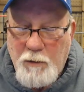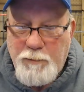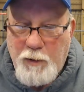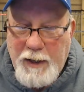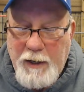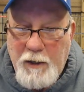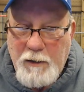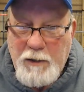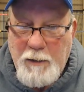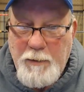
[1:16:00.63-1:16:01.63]
are planning
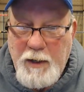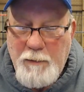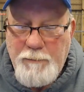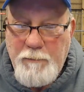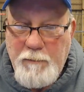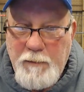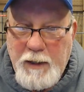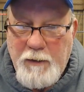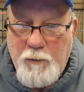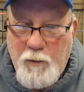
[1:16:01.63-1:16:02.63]
on coming up
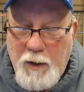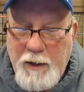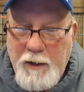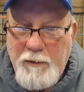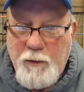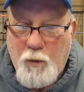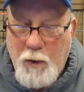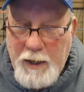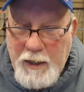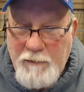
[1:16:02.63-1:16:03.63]
and running the
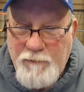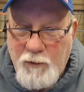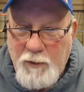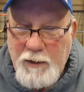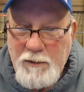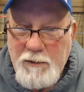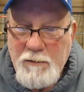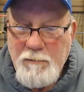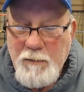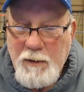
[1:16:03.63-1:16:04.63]
weigh-in for us.
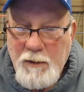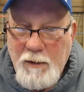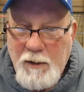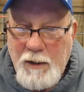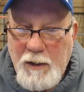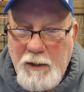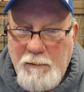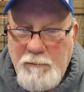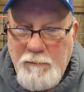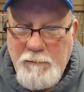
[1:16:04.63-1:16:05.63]

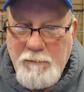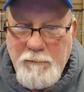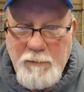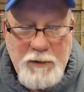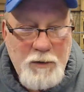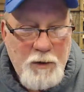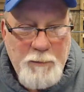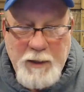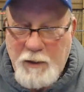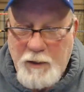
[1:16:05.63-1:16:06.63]
It's going
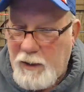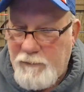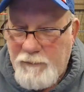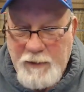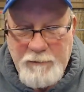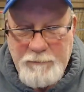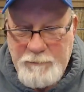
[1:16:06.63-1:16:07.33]
to be a great event.